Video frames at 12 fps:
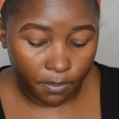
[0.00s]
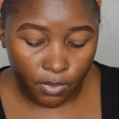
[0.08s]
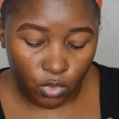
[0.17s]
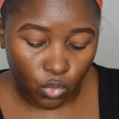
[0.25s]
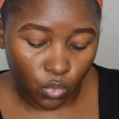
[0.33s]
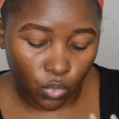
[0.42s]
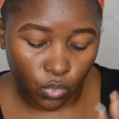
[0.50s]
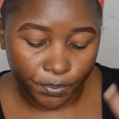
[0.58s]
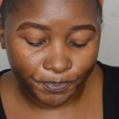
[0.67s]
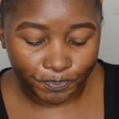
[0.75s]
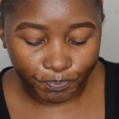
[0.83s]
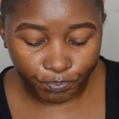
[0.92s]
So
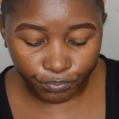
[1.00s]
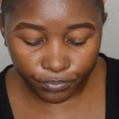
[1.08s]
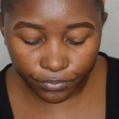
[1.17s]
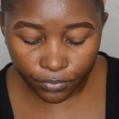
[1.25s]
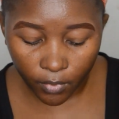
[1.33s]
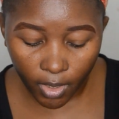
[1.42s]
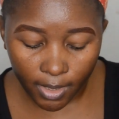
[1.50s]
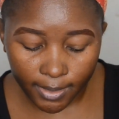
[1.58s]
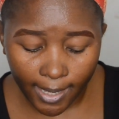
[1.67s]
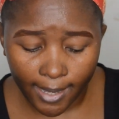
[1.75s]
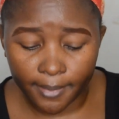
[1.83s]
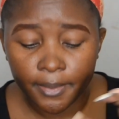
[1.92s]

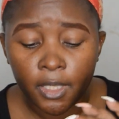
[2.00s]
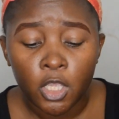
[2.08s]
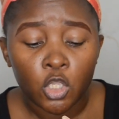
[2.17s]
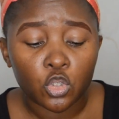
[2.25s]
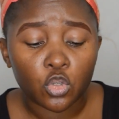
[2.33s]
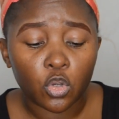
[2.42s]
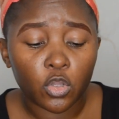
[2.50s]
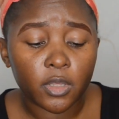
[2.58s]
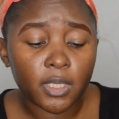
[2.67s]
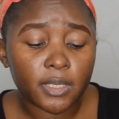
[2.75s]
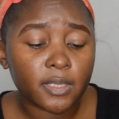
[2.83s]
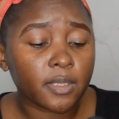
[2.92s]
yeah, so
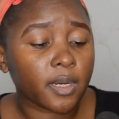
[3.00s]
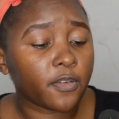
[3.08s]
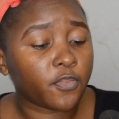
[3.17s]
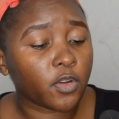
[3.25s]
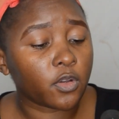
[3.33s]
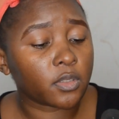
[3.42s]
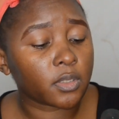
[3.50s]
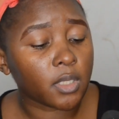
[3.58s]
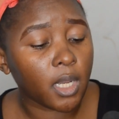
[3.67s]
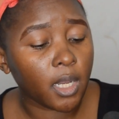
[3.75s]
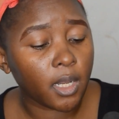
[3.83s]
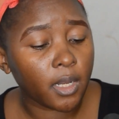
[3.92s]
this Revlon
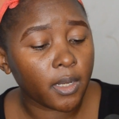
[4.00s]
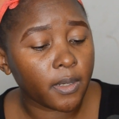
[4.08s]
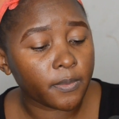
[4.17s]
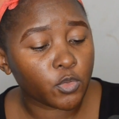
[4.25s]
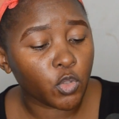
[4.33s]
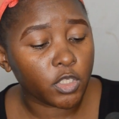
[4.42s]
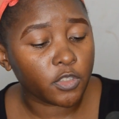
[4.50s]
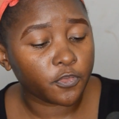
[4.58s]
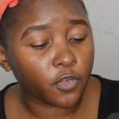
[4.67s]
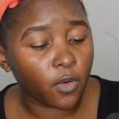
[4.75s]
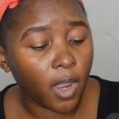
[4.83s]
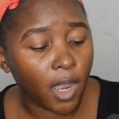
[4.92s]

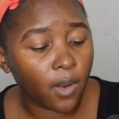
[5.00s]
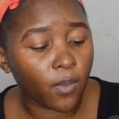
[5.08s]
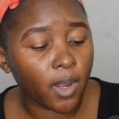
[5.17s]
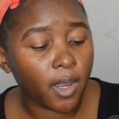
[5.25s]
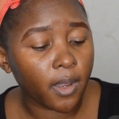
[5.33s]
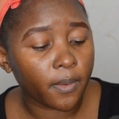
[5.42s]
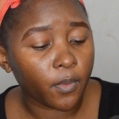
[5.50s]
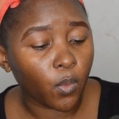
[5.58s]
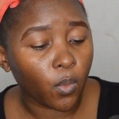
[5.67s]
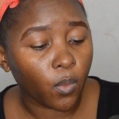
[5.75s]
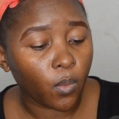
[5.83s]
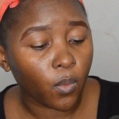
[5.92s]
24-hour
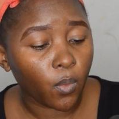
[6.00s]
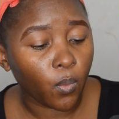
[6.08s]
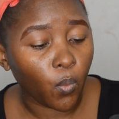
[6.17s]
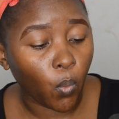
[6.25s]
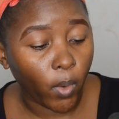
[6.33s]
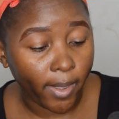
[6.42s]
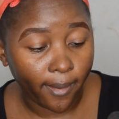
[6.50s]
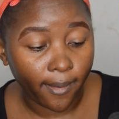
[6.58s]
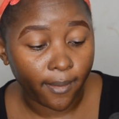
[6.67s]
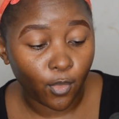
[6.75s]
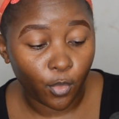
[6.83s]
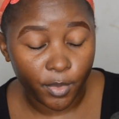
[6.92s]

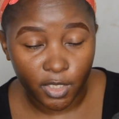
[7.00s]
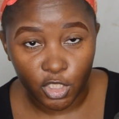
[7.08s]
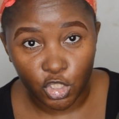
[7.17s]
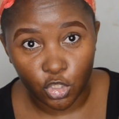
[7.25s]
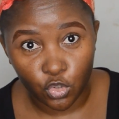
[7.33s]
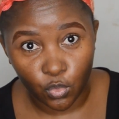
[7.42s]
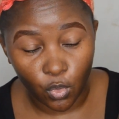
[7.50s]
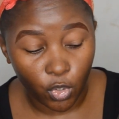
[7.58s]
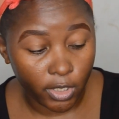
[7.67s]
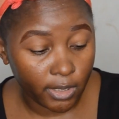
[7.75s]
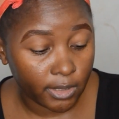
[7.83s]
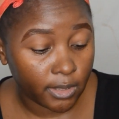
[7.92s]
wear combination to
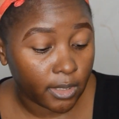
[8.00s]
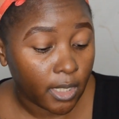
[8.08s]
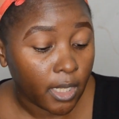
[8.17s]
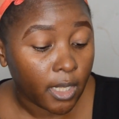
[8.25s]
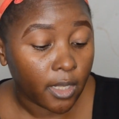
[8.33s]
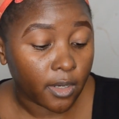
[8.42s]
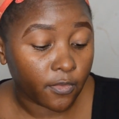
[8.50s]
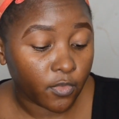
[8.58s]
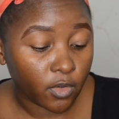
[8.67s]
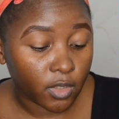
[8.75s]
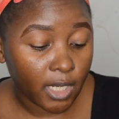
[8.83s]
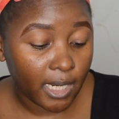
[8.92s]
oily
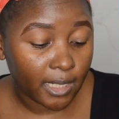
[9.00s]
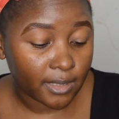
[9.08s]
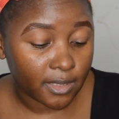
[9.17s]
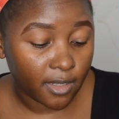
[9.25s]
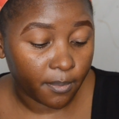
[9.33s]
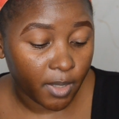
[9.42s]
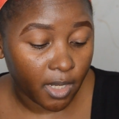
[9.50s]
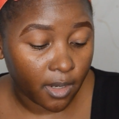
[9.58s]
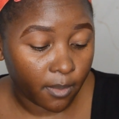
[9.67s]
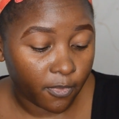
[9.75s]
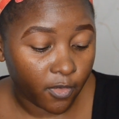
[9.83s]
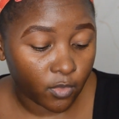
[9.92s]
Revlon colorstay
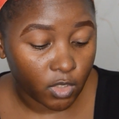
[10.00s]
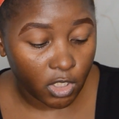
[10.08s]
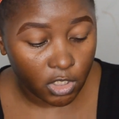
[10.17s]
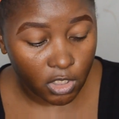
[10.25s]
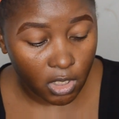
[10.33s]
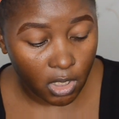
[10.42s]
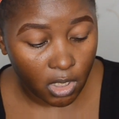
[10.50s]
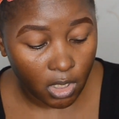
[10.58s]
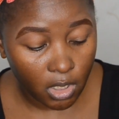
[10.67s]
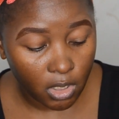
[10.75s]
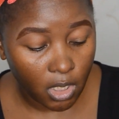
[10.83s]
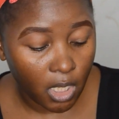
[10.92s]
makeup foundation,
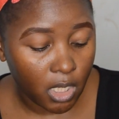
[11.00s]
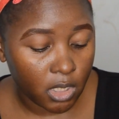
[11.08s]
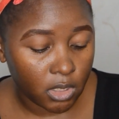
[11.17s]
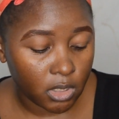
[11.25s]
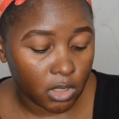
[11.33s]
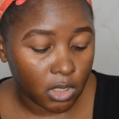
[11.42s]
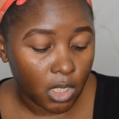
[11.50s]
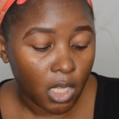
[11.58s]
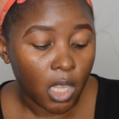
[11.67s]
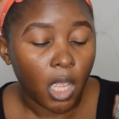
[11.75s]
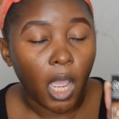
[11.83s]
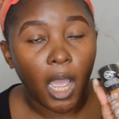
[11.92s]
and
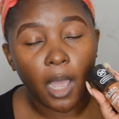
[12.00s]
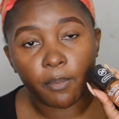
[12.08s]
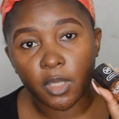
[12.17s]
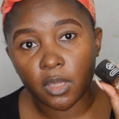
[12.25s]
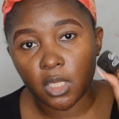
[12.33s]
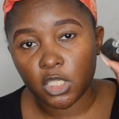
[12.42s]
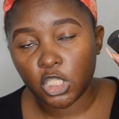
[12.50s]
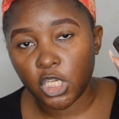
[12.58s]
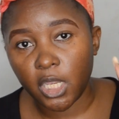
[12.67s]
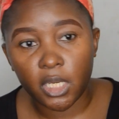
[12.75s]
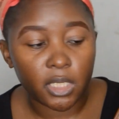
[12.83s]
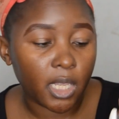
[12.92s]
I'm in the
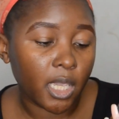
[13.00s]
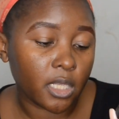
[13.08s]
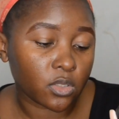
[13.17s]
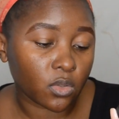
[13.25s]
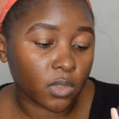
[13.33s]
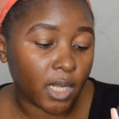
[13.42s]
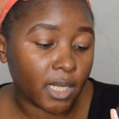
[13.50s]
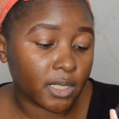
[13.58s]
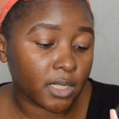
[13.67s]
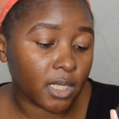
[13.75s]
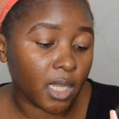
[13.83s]
shade hazelnut,